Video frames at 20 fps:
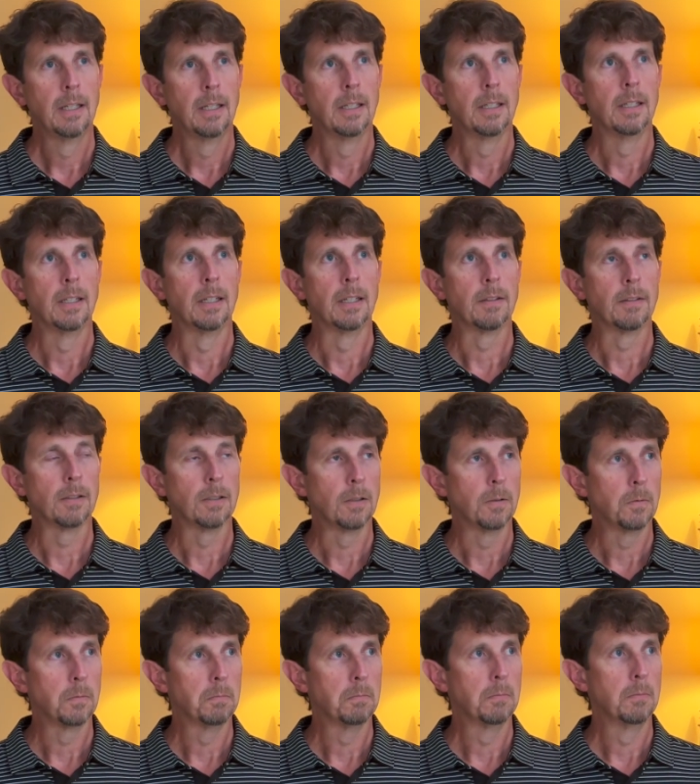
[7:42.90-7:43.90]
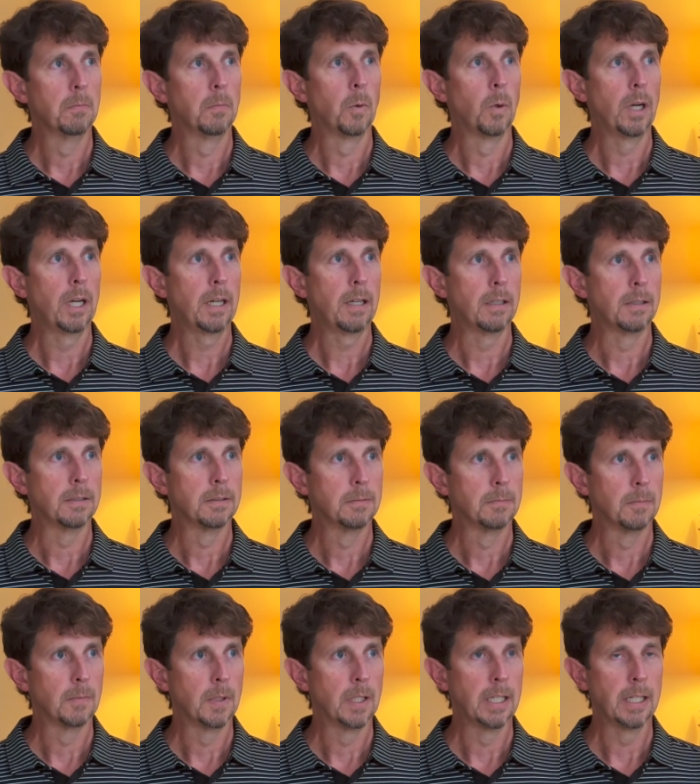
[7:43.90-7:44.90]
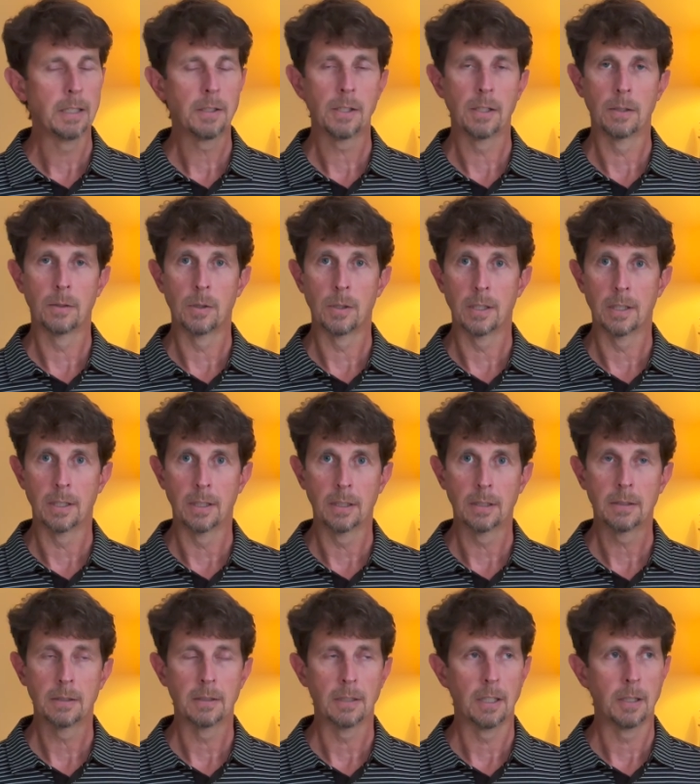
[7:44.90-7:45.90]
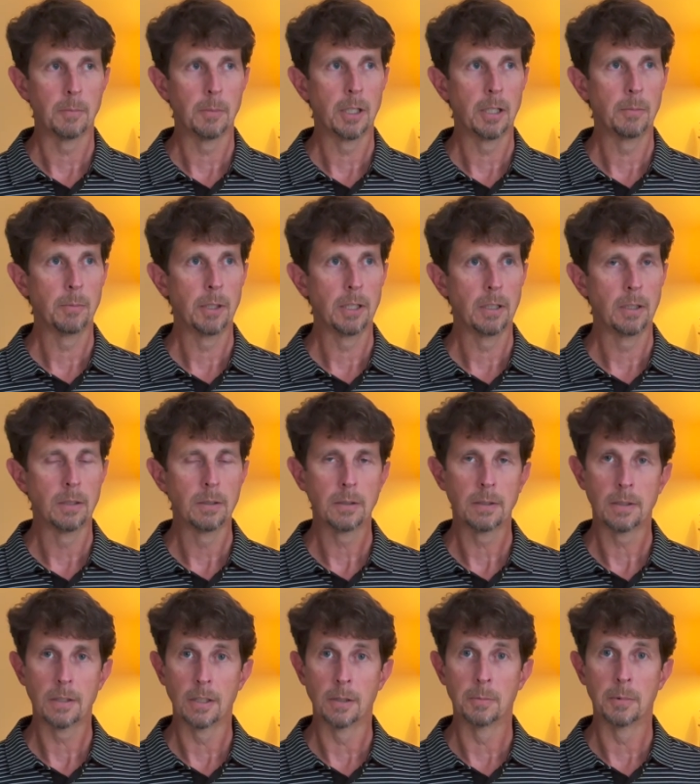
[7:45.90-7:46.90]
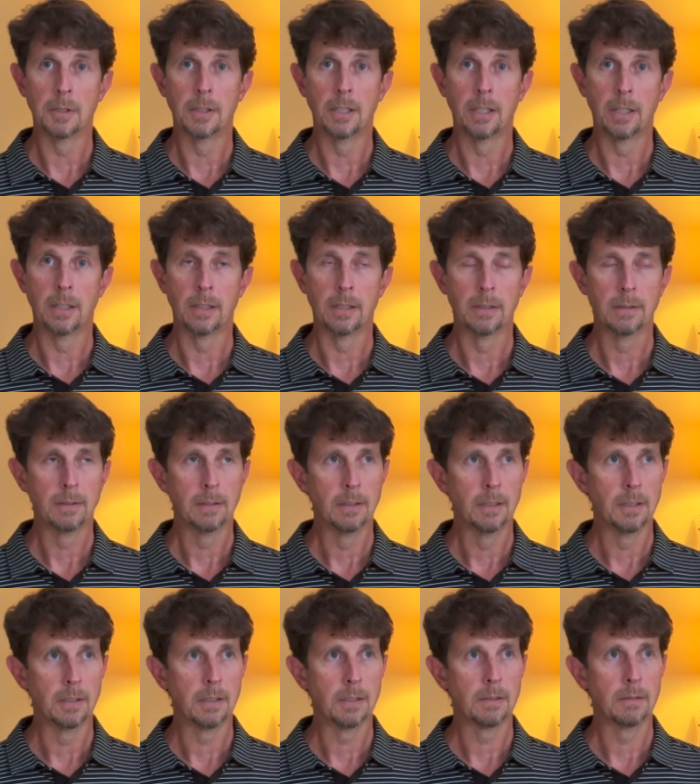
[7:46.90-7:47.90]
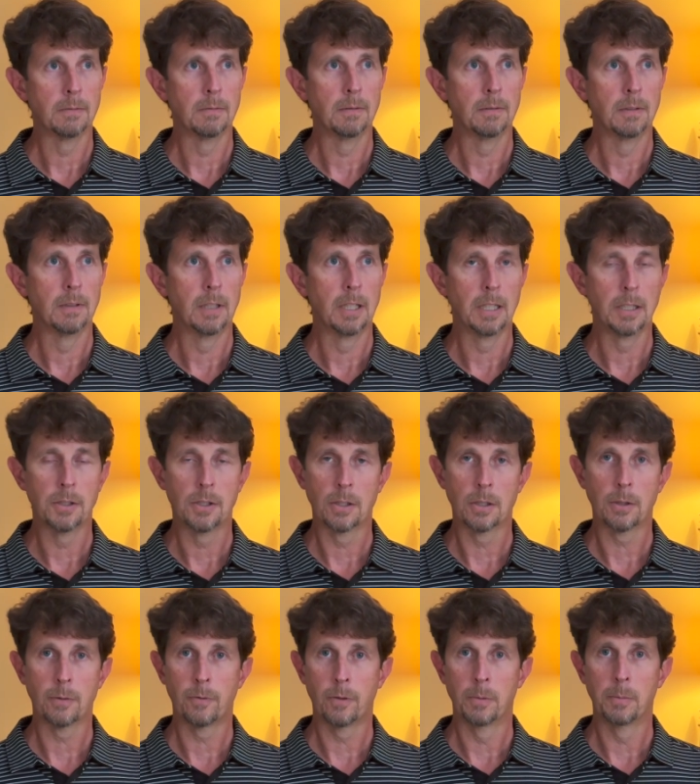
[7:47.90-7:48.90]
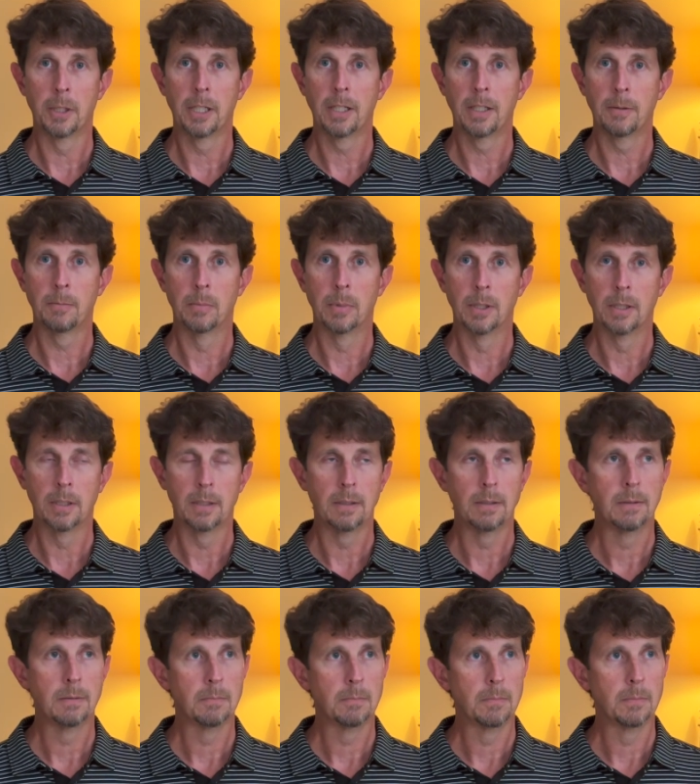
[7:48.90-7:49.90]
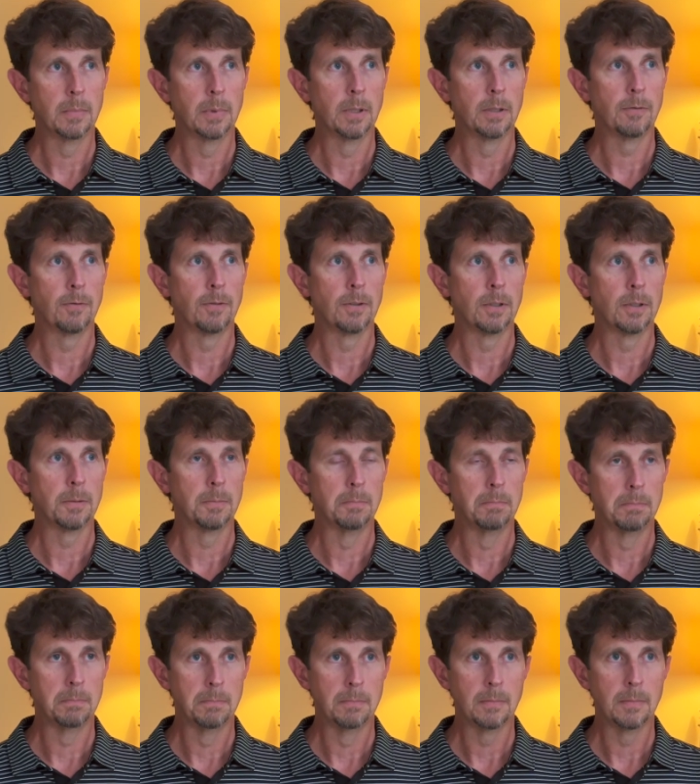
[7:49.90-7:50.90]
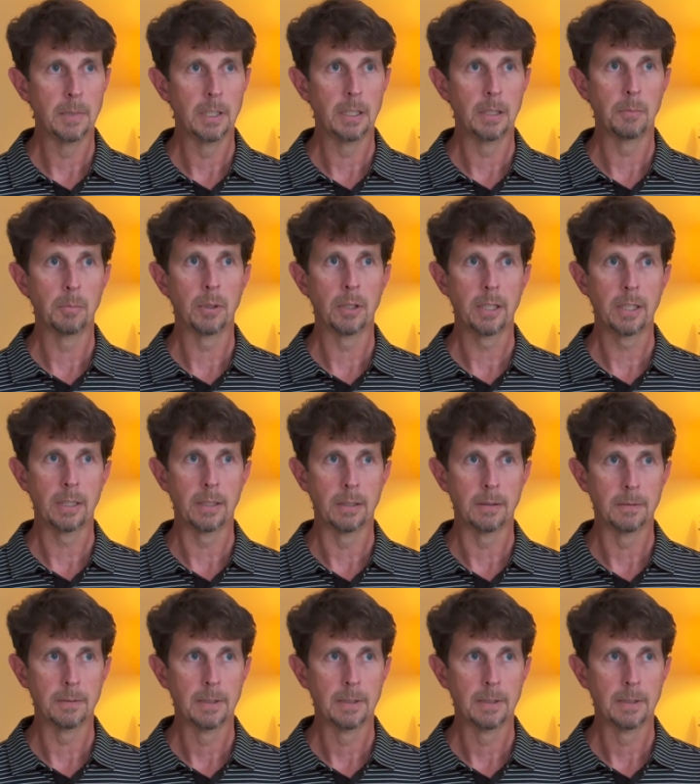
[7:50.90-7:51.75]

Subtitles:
And I thought, wow, that's interesting. I might be onto something here that's not just for me, but for any player.